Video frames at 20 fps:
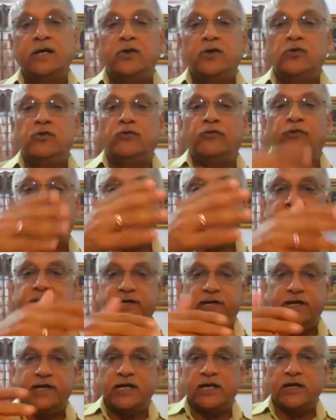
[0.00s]
you find
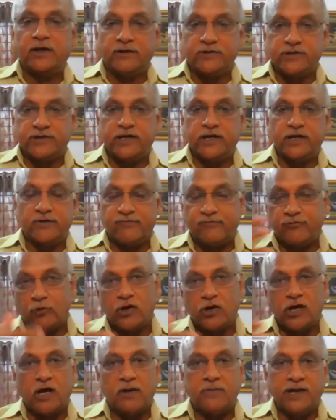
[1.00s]
three or
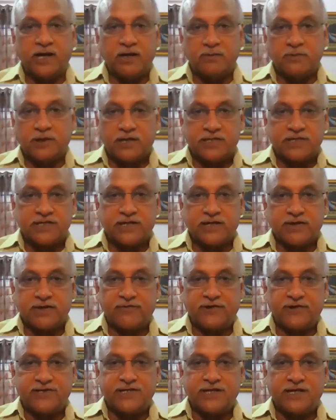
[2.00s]
four army commands that are
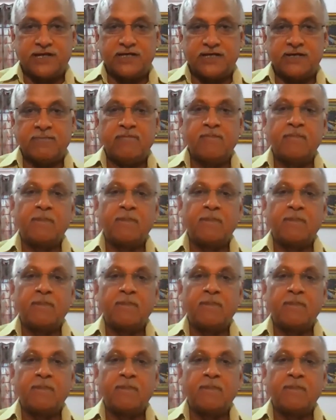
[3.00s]
facing it.